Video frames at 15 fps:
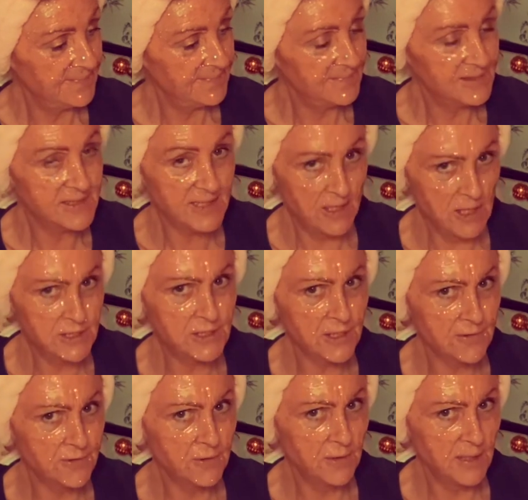Santa
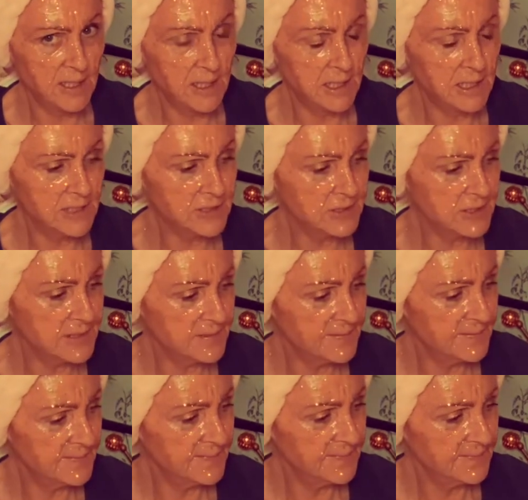thought hard
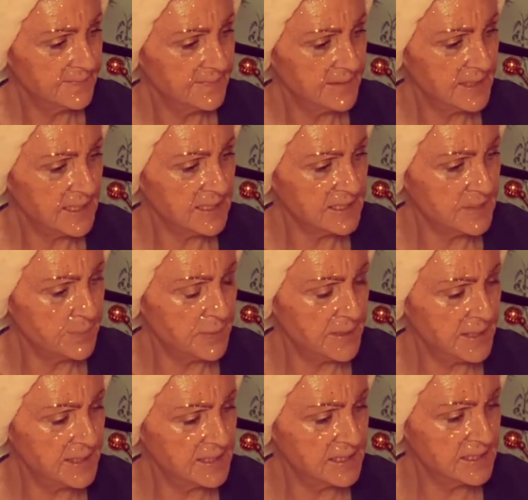as the
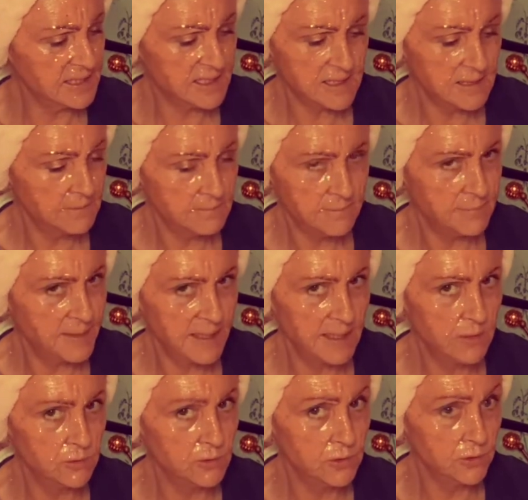presents
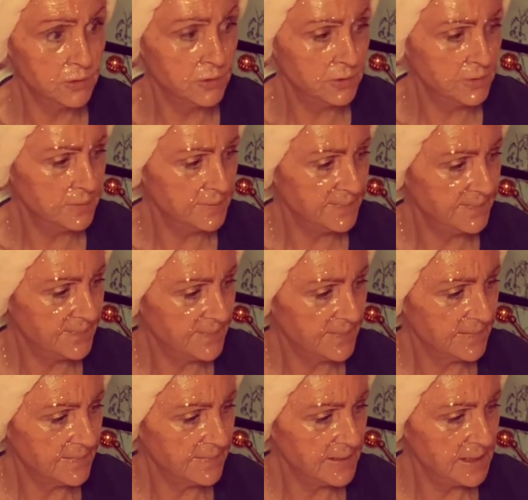pile grew.
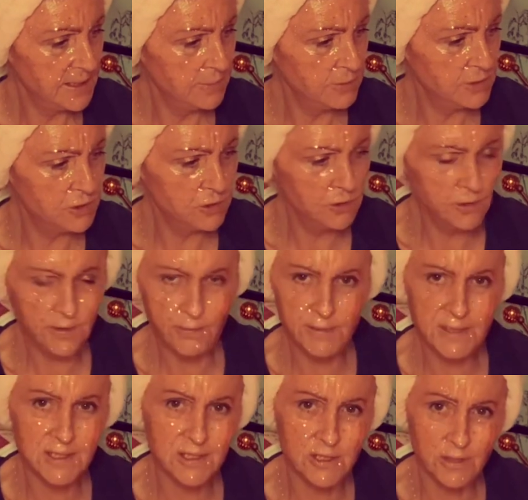He was sure there was
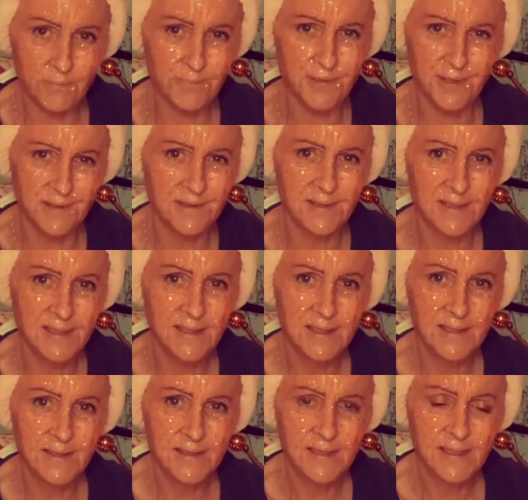something,
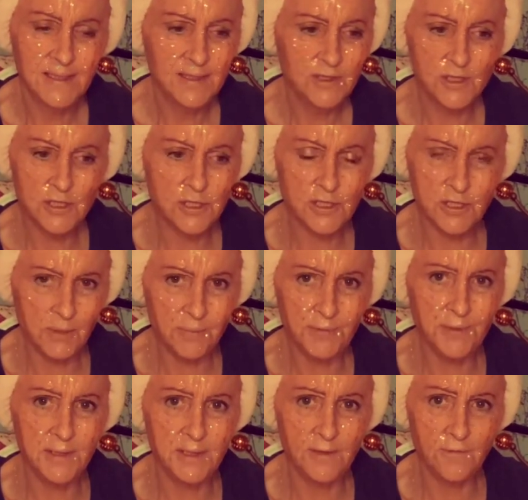just
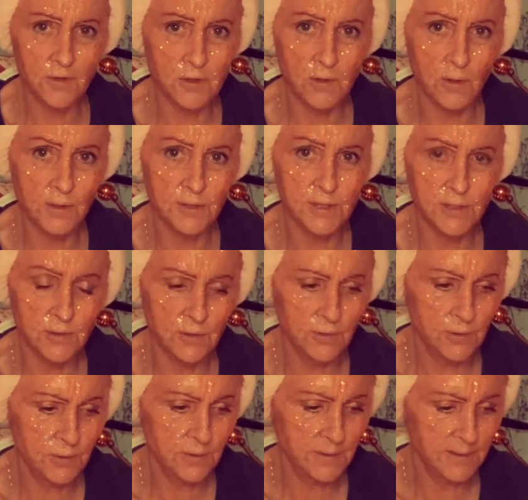something he forgot to do.